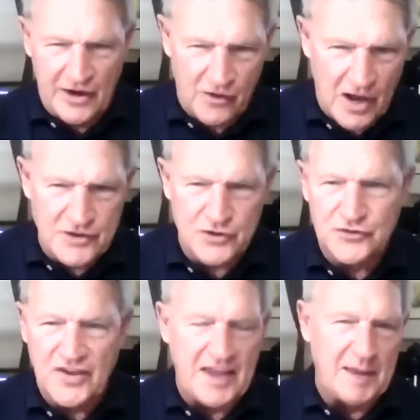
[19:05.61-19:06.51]
are on your
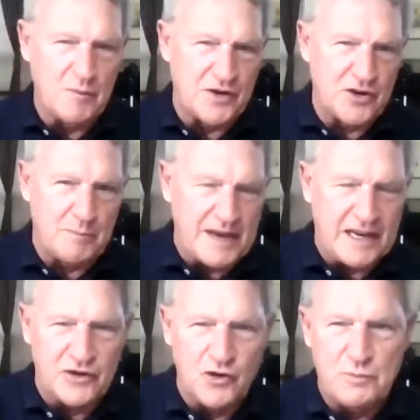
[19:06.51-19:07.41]
team or you're
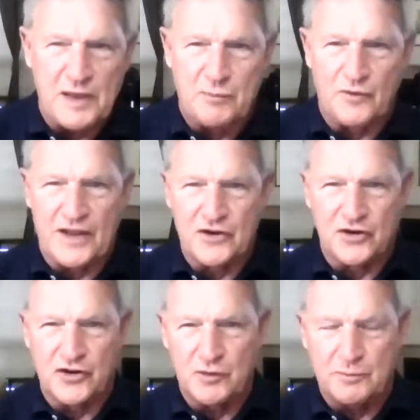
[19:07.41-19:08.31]
meeting new people that you're
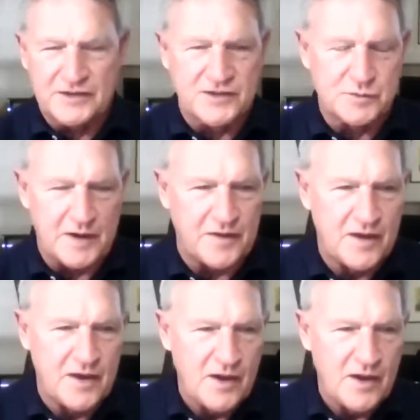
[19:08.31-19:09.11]
going to do business with,